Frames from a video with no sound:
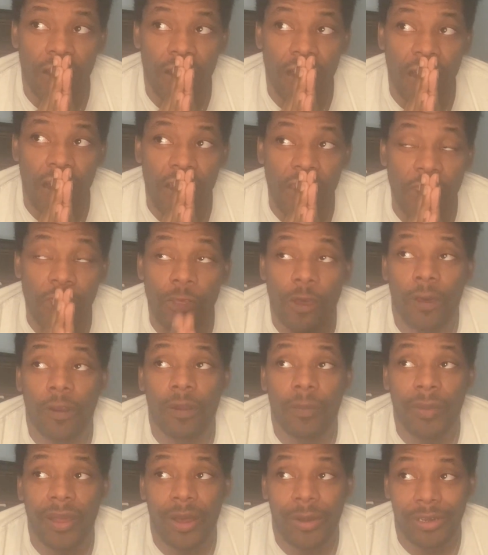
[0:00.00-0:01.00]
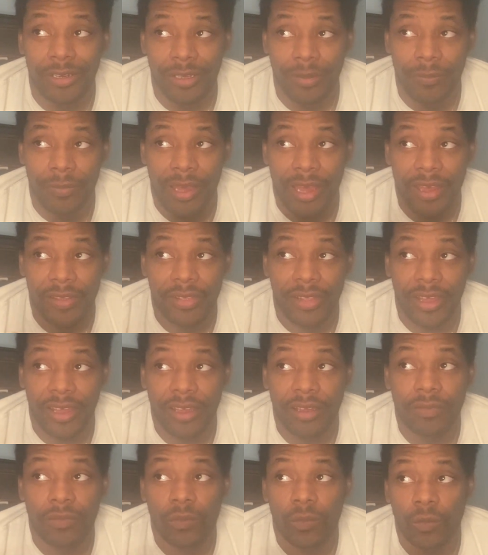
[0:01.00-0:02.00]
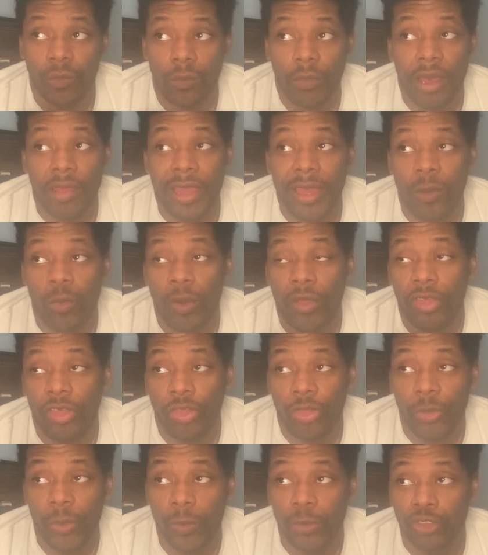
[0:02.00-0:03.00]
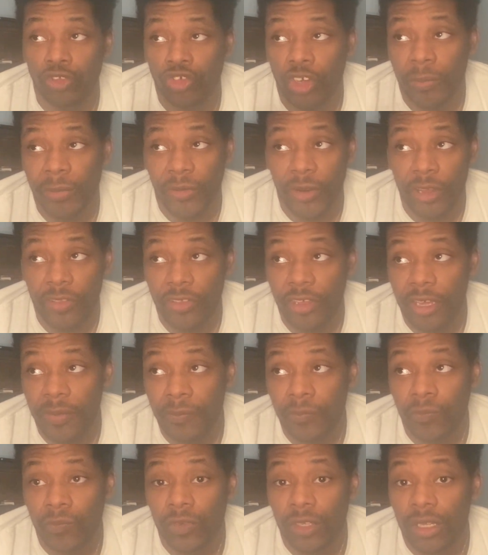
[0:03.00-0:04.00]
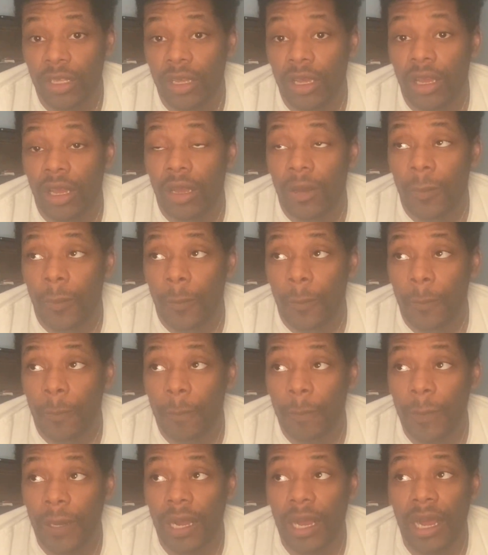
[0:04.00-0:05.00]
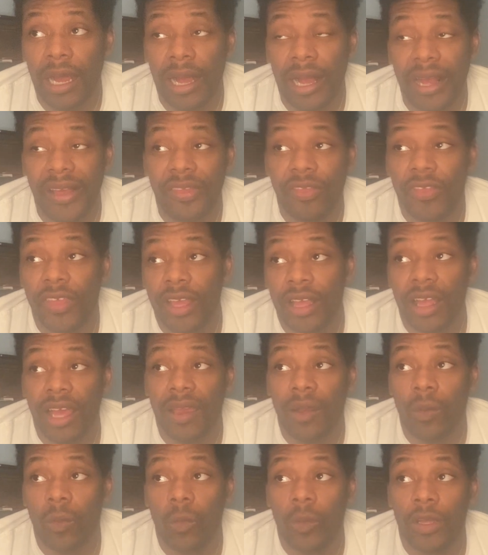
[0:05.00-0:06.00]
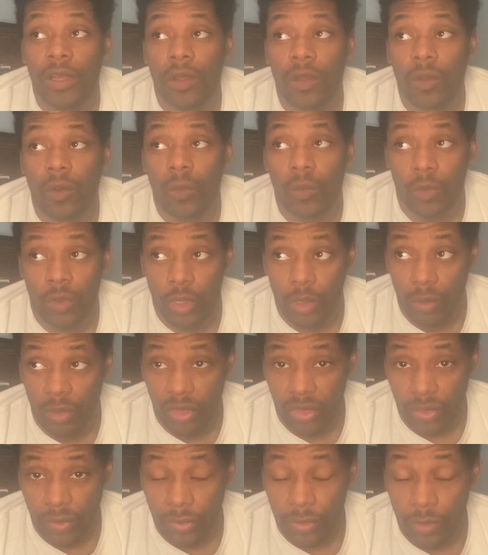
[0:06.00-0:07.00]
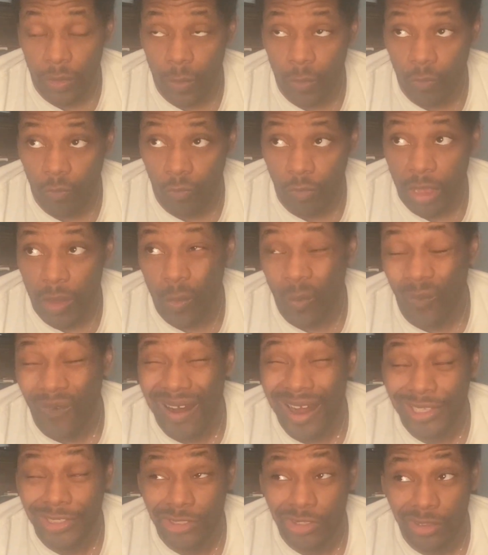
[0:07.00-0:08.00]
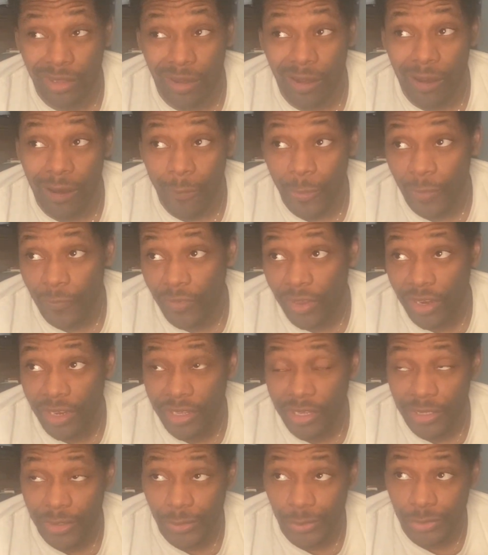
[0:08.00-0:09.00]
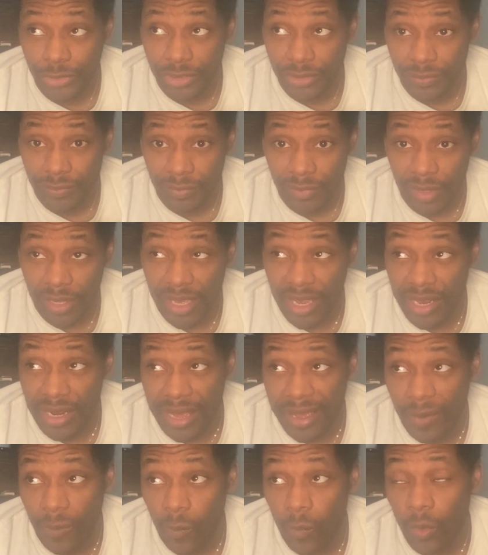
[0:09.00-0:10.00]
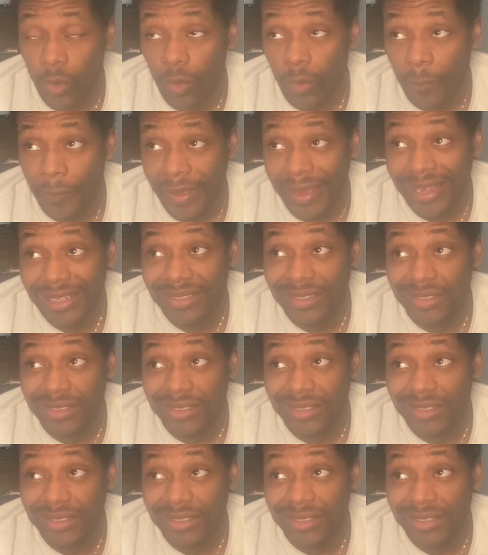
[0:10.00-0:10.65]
I thought about it and, like, I went through and scrubbed everything. I think I will go through, rewatch all the videos, and I will make